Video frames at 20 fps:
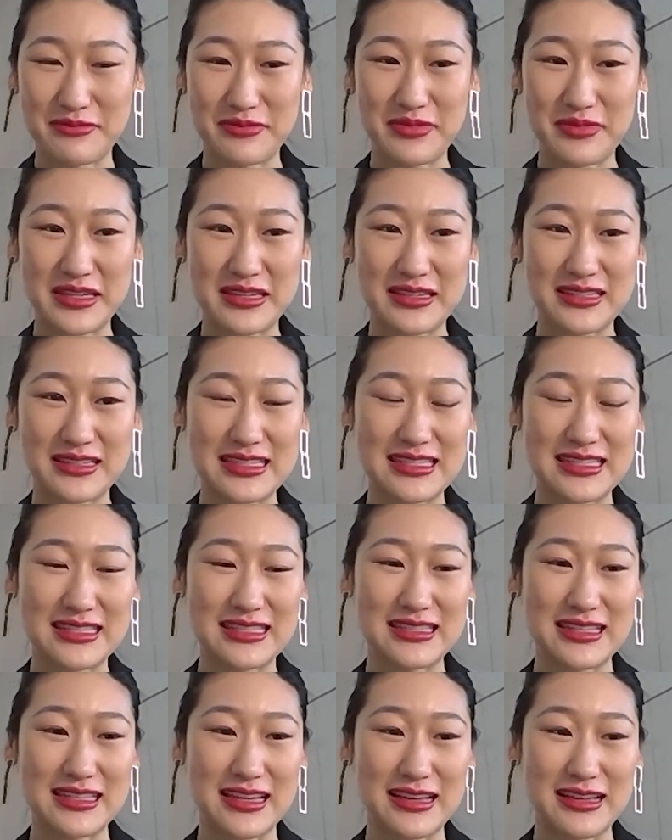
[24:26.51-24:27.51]

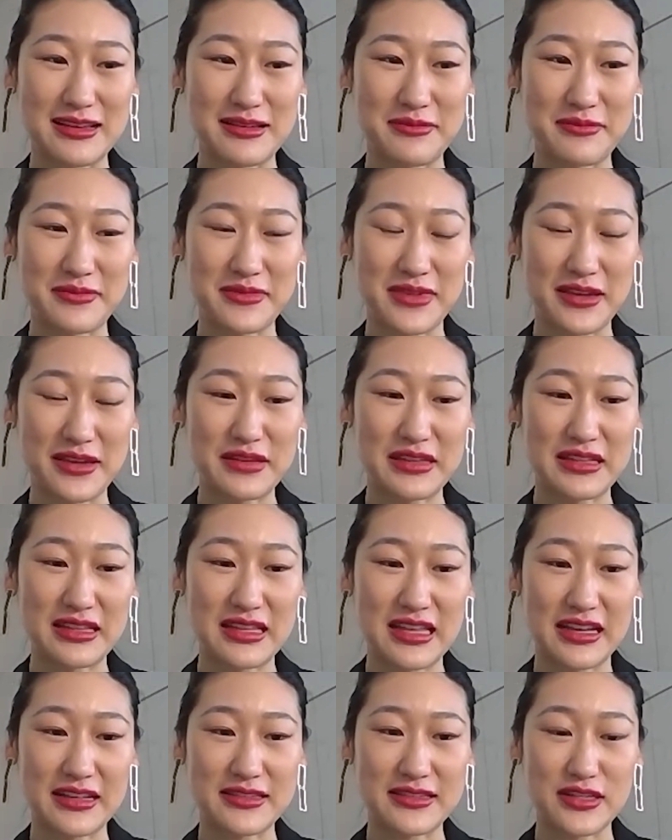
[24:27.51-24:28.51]
Because I feel
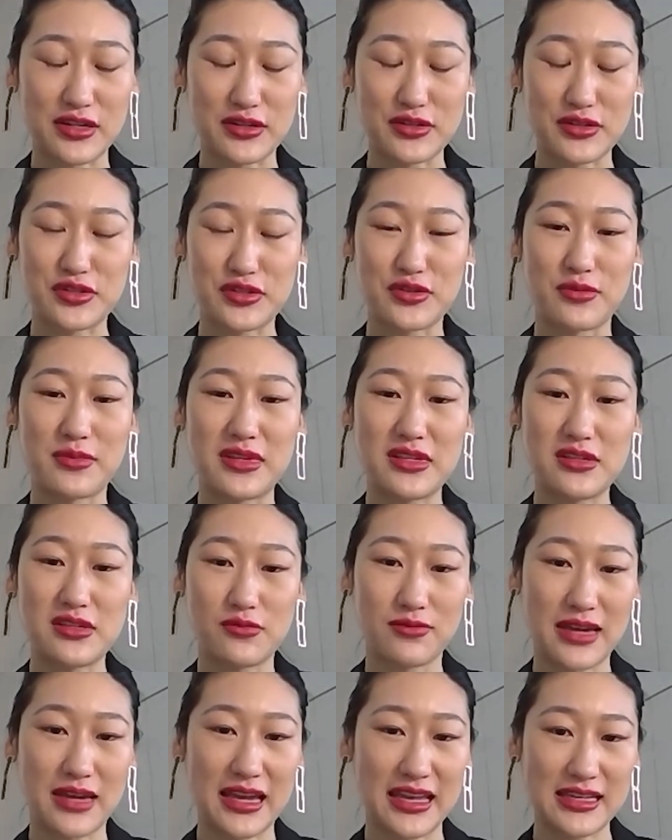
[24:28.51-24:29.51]
like there are so many
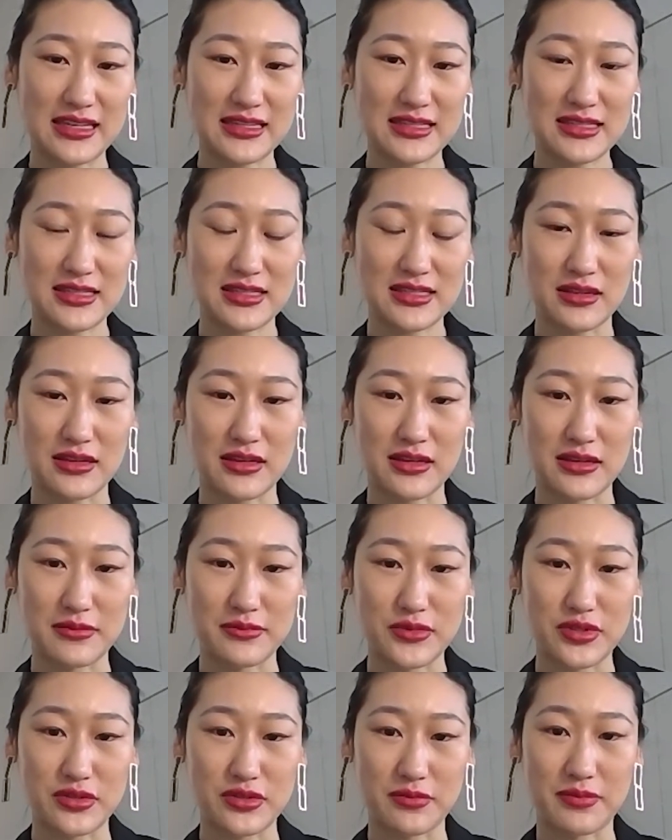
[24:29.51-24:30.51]
ways
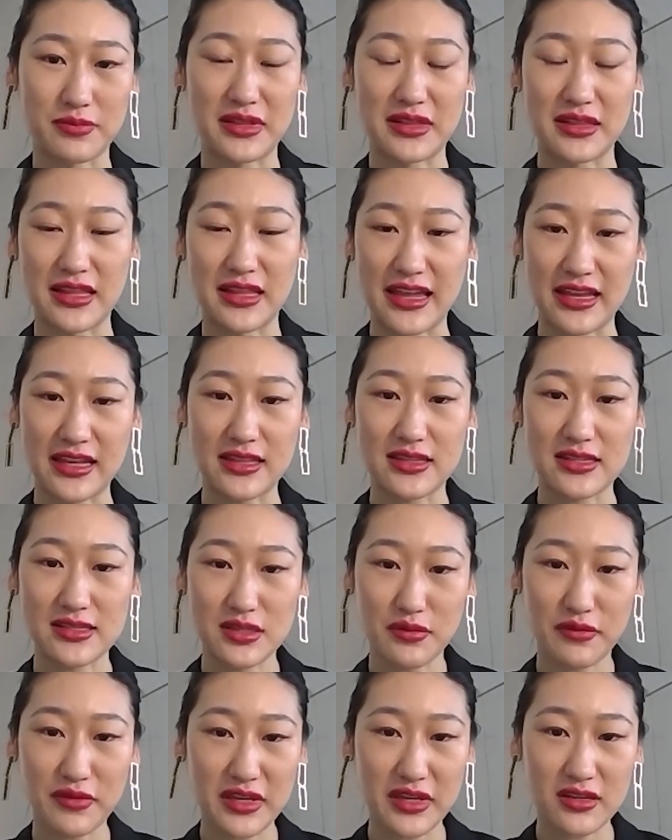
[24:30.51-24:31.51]
to play in
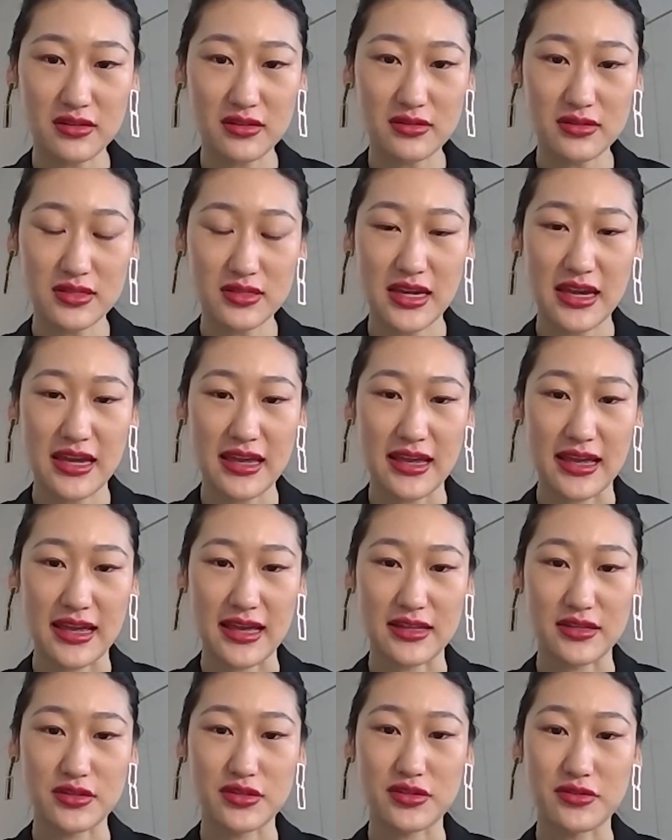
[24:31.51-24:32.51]
this field
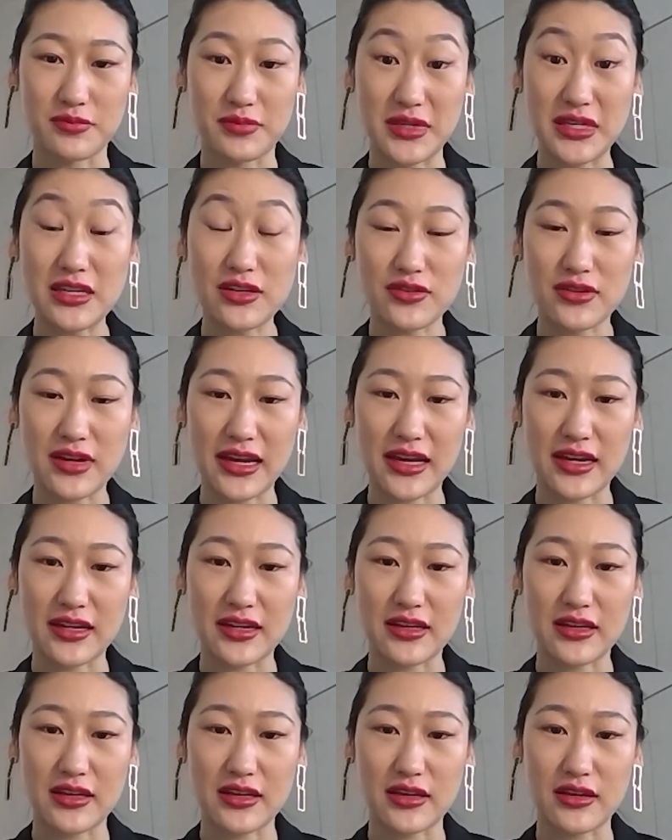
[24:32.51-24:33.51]
and to be
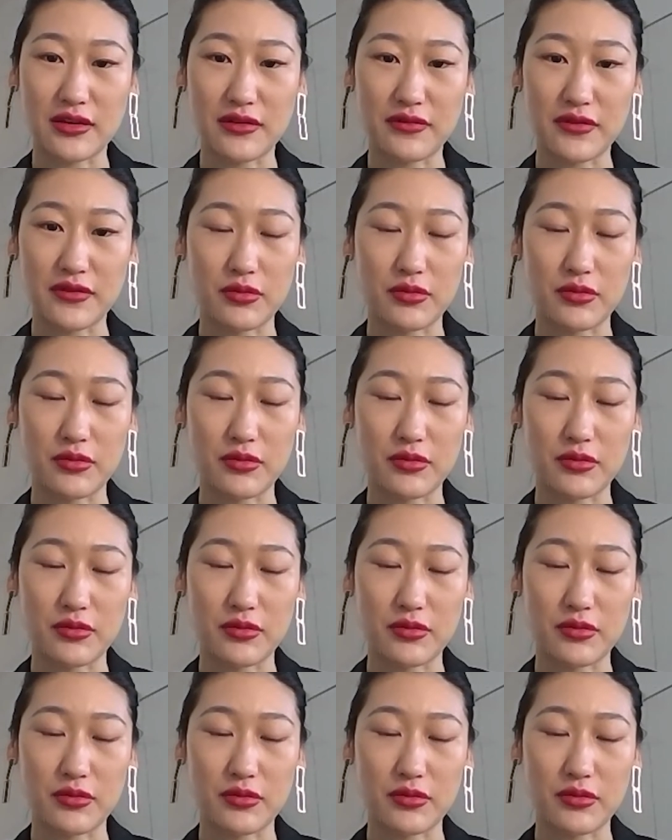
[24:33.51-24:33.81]
creative,